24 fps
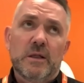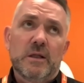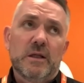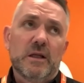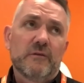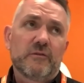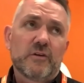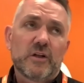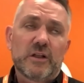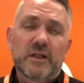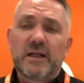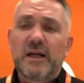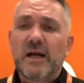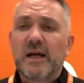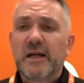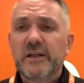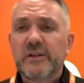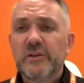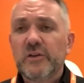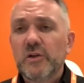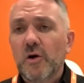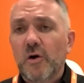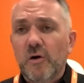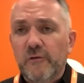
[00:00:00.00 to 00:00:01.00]
I've got a guy
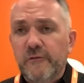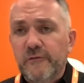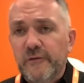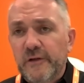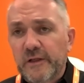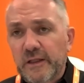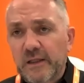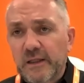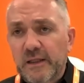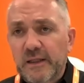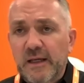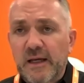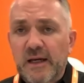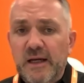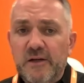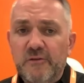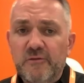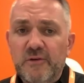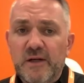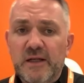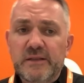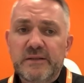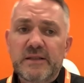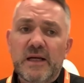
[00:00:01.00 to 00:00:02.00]
in Norfolk, a guy
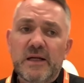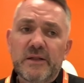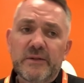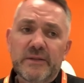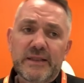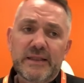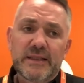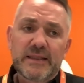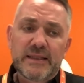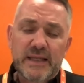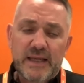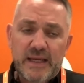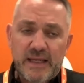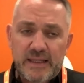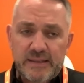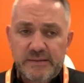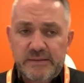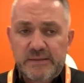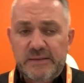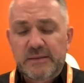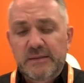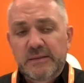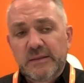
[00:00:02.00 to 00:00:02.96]
right down in Kent.